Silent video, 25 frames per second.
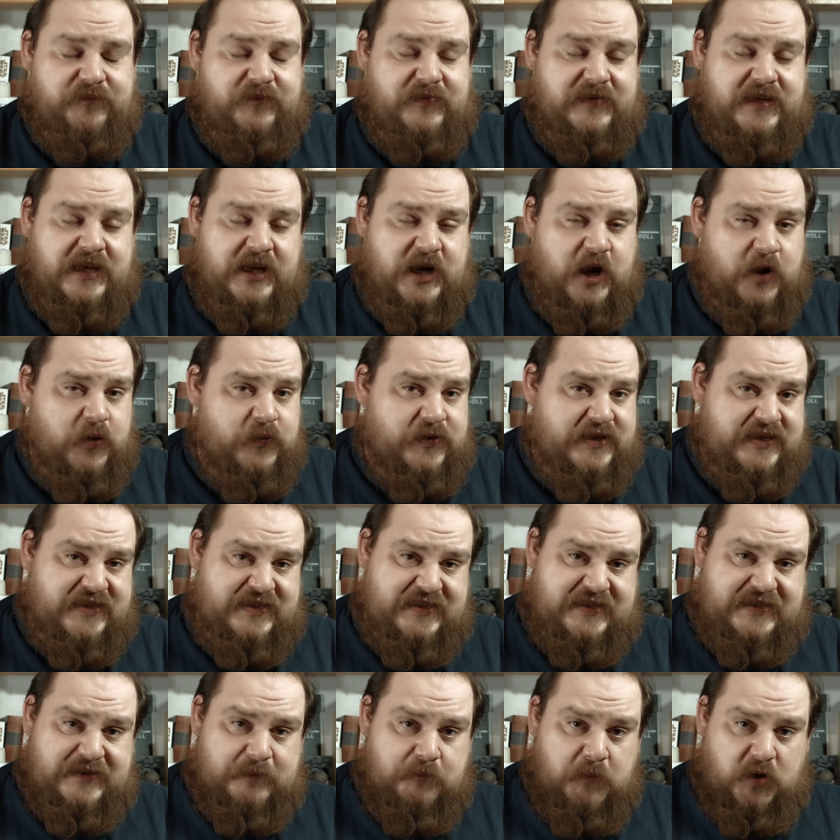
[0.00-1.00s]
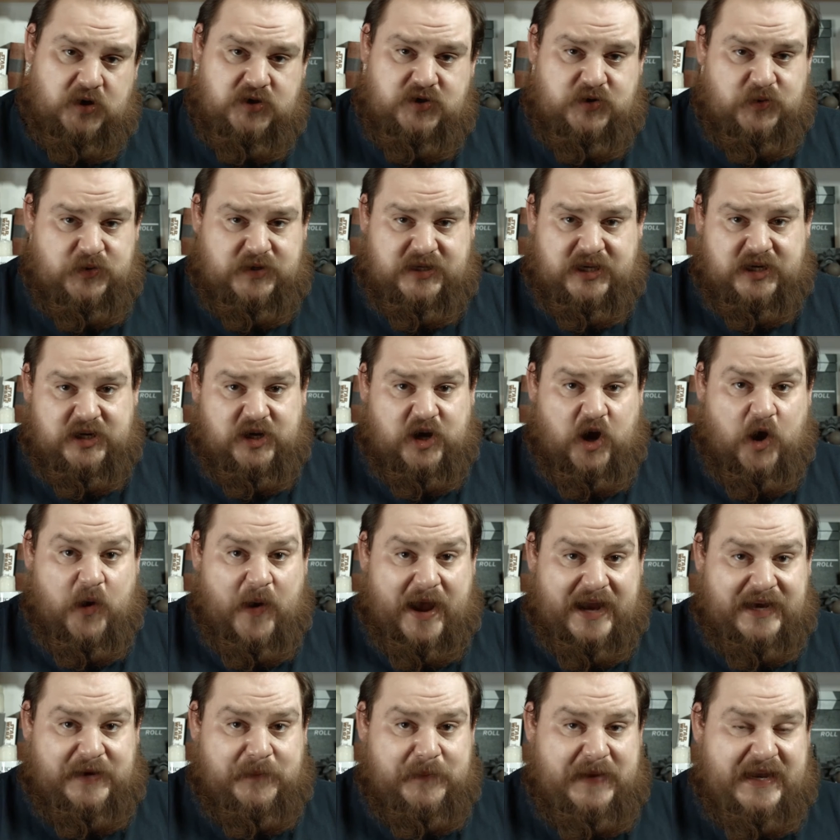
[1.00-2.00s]
this monster is going to go
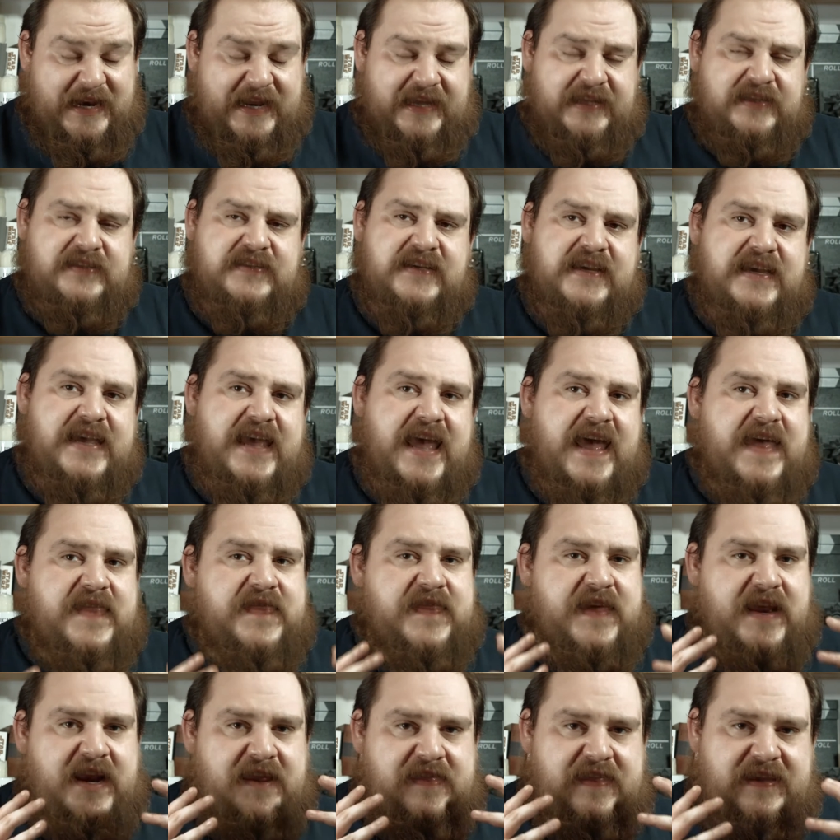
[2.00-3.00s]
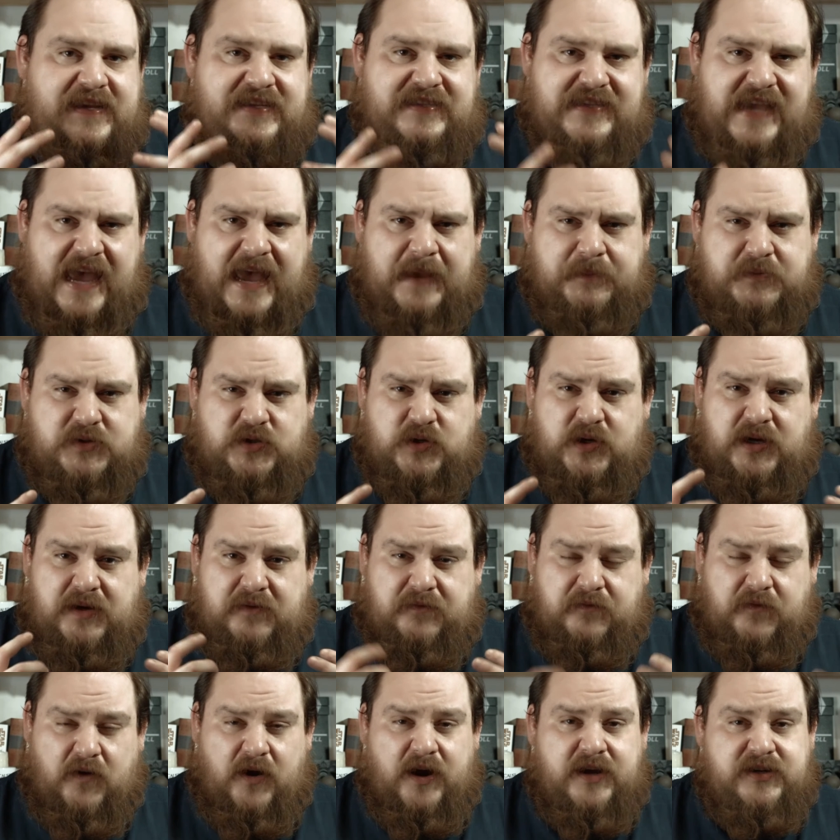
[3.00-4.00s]
any minute, then I think it's absolutely
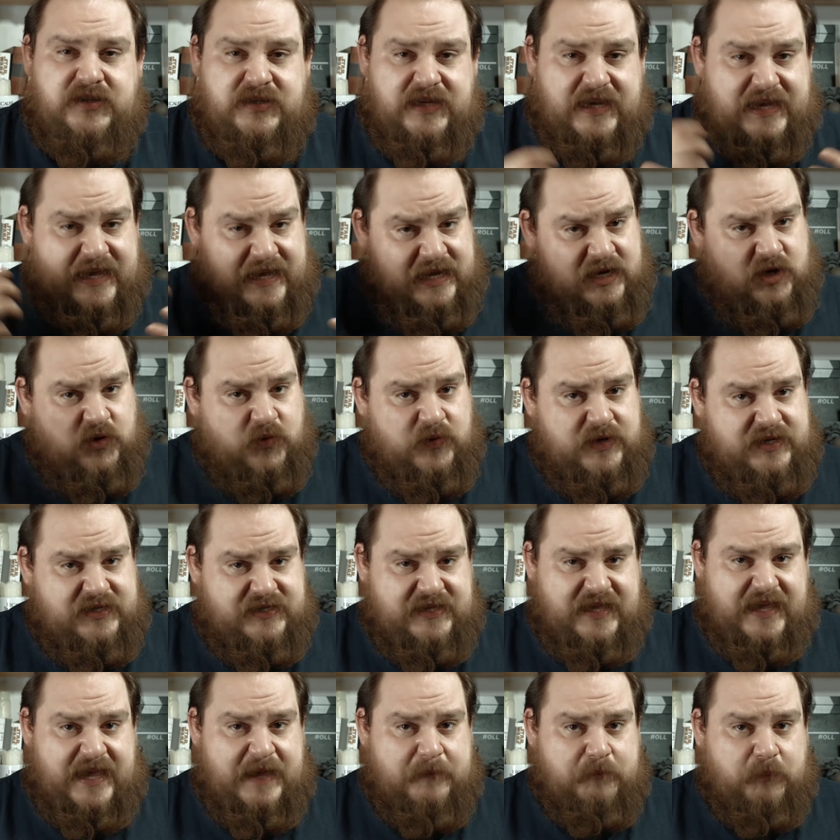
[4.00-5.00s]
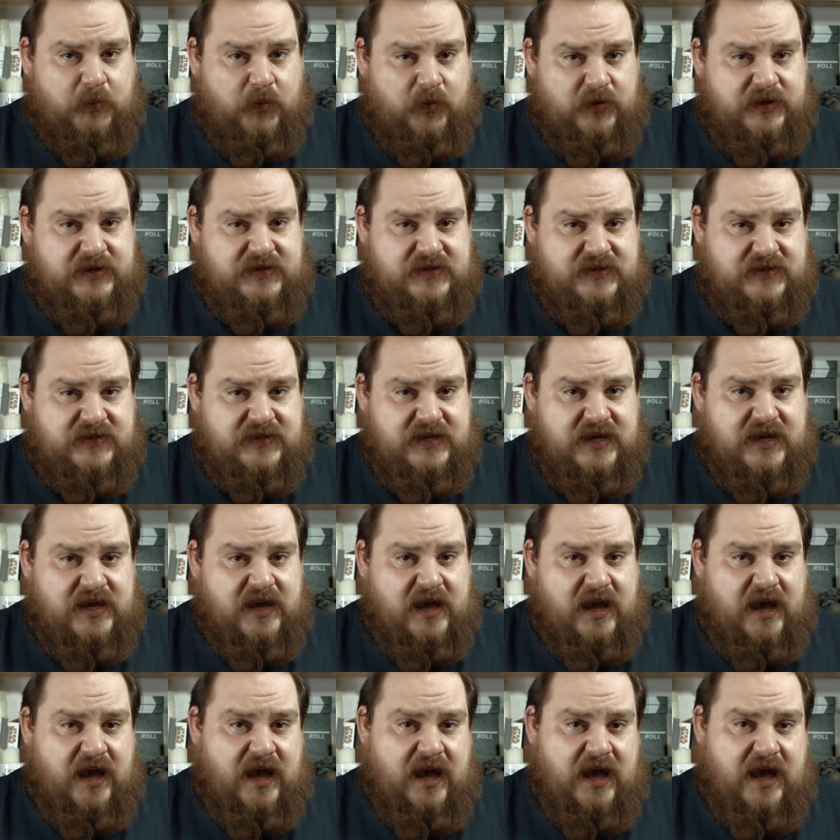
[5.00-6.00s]
fine to increase the hit points
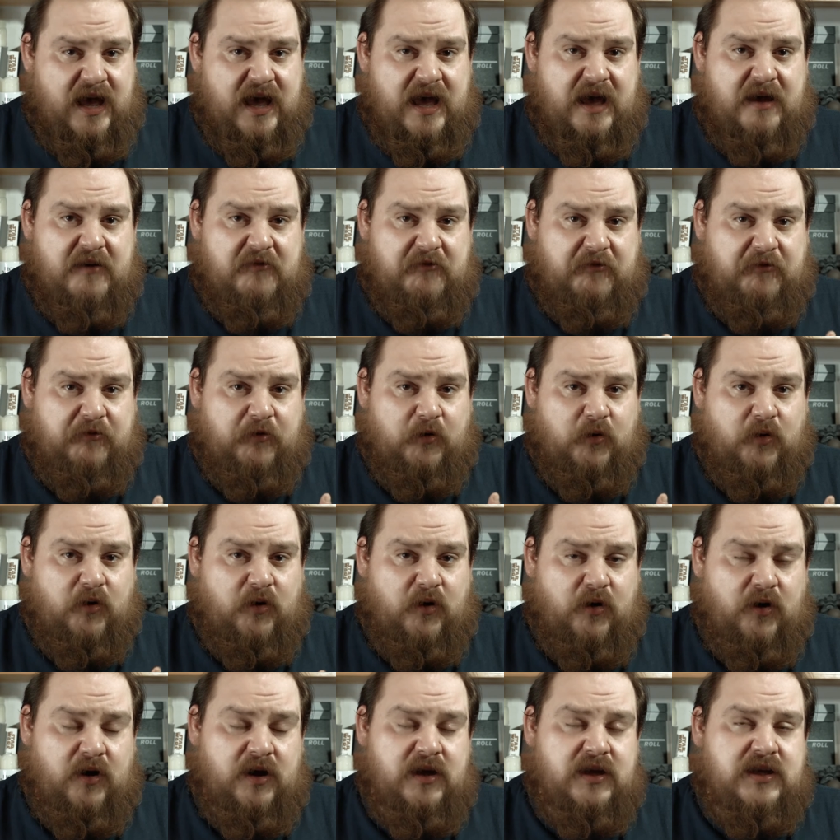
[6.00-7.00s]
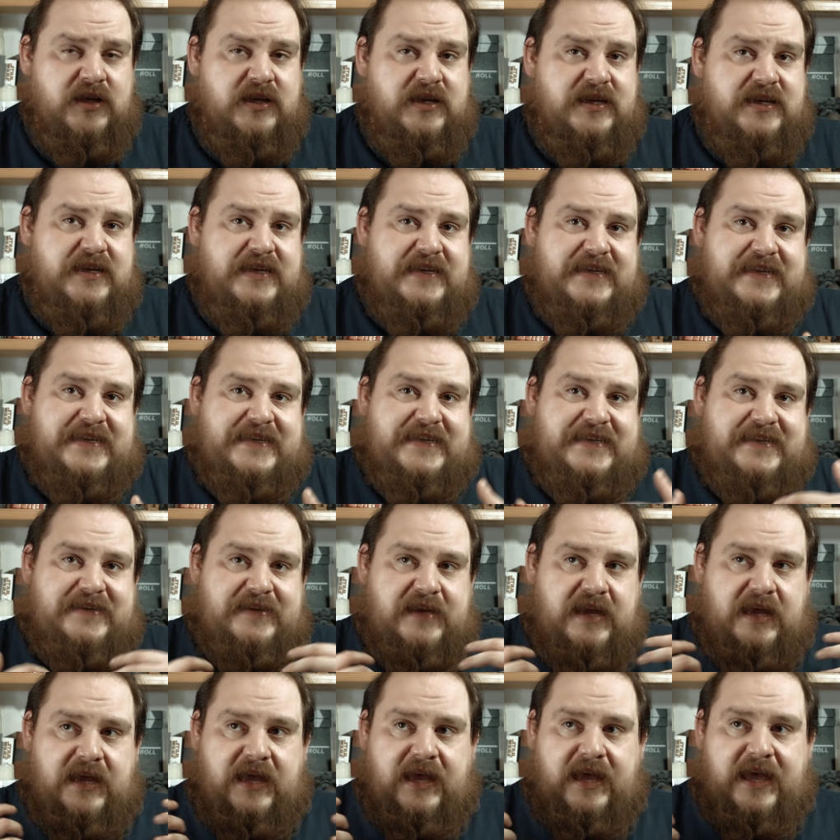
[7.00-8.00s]
for
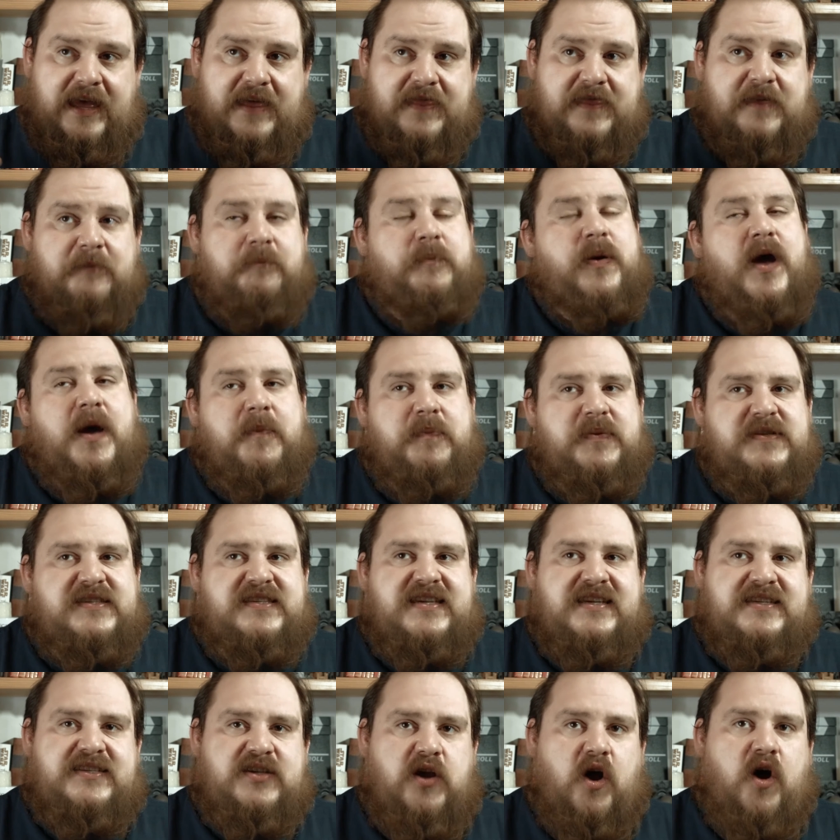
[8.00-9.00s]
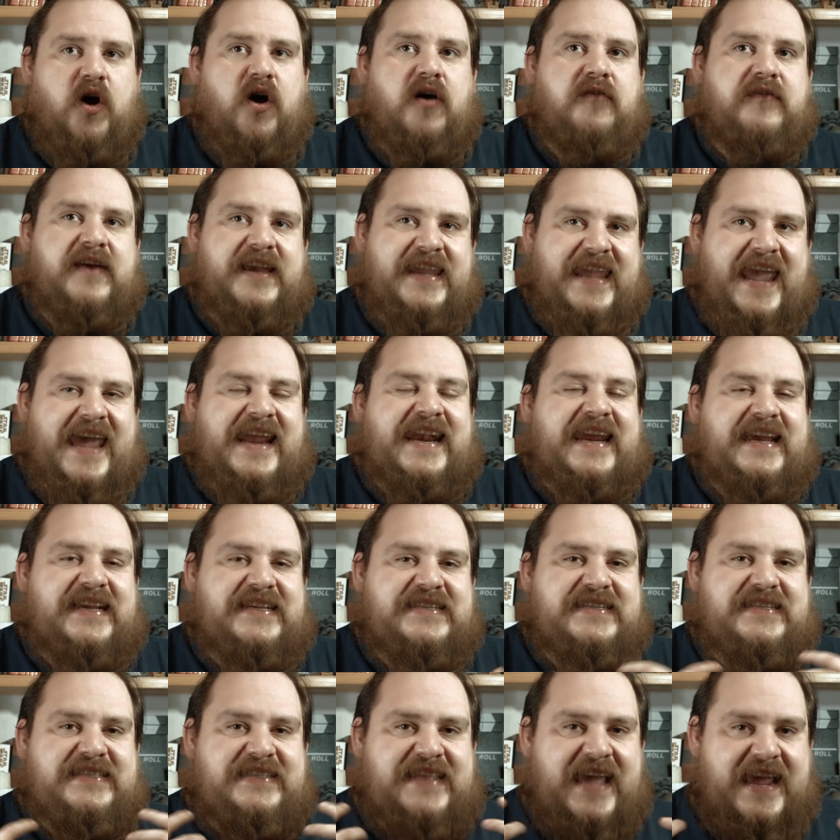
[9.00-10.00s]
the purposes of, again,
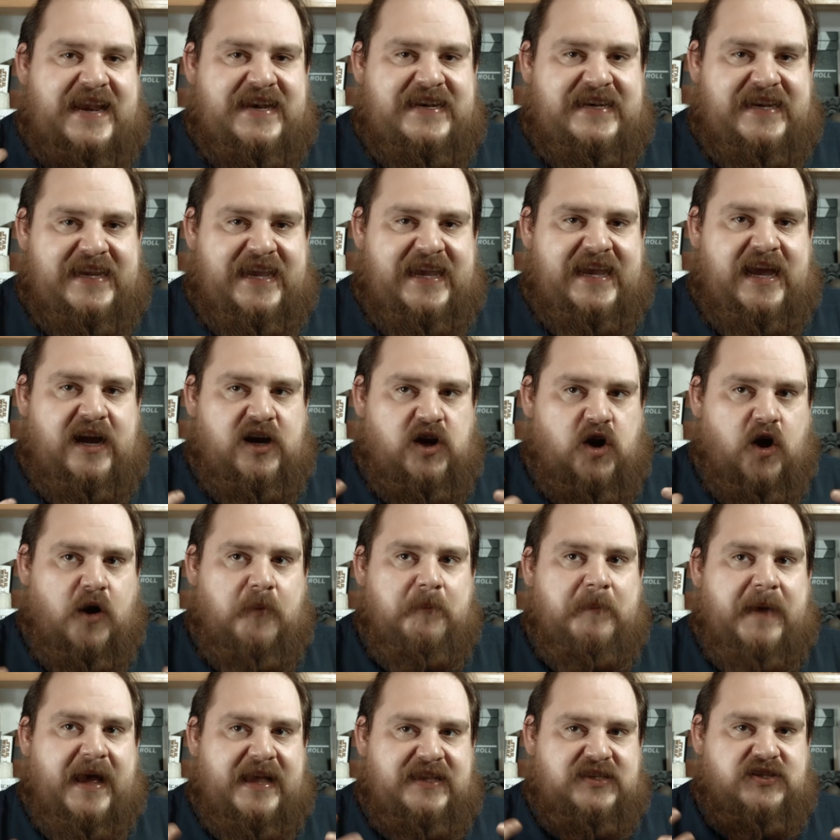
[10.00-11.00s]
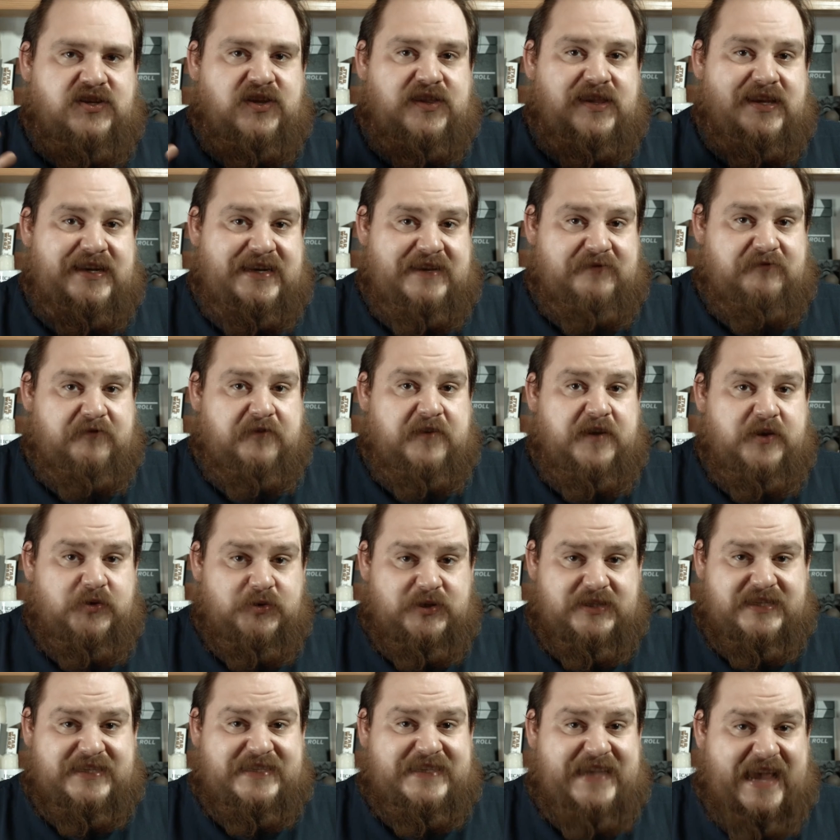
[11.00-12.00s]
extending a combat so that it
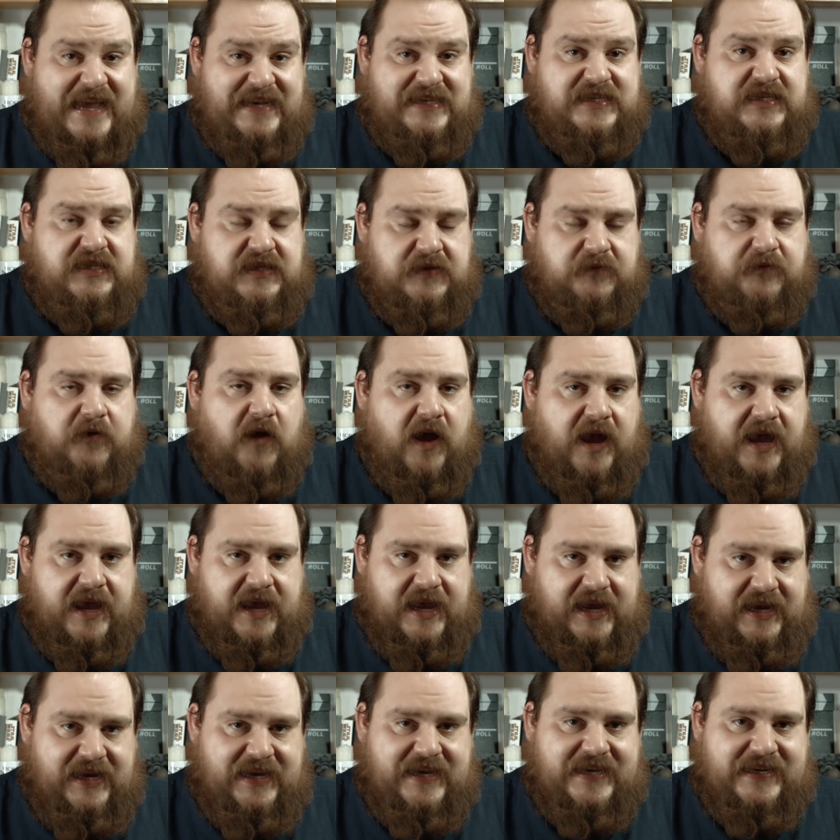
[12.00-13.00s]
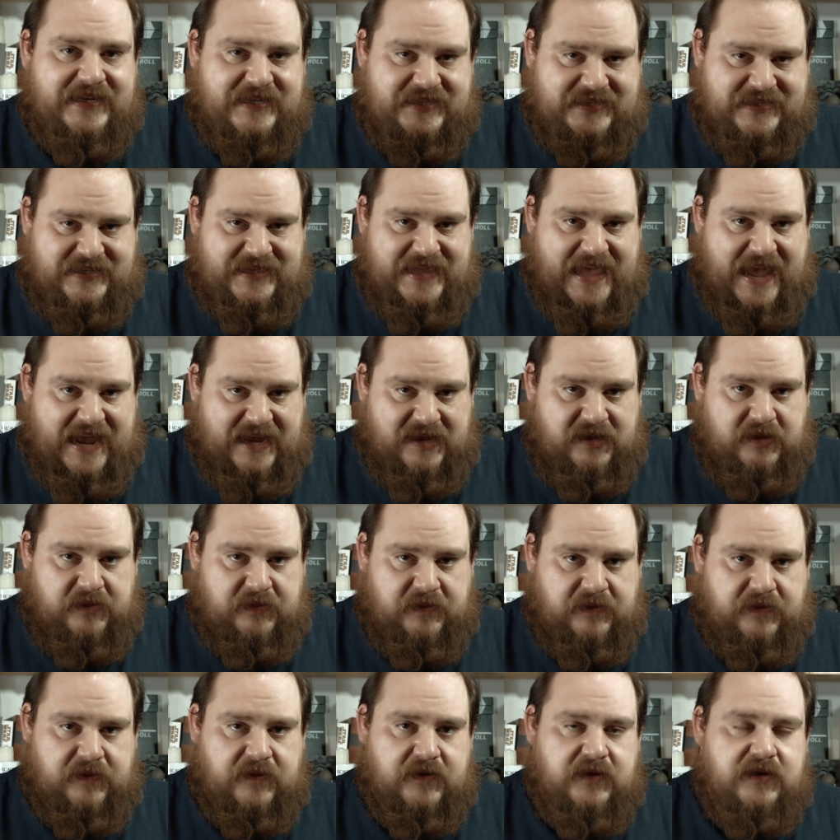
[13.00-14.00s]
feels satisfying in its
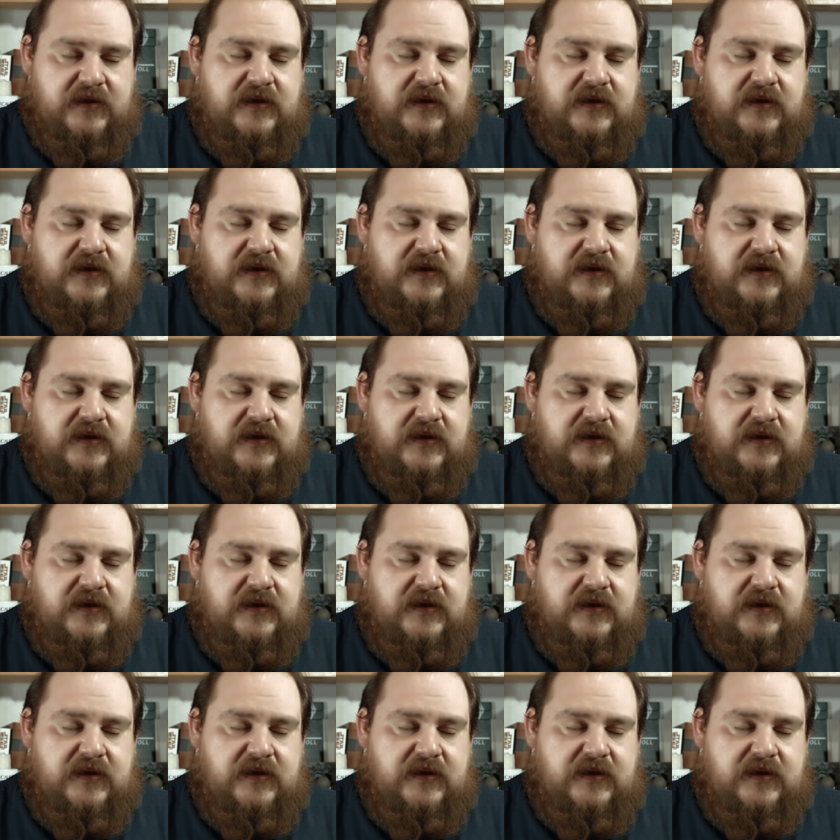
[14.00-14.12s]
length,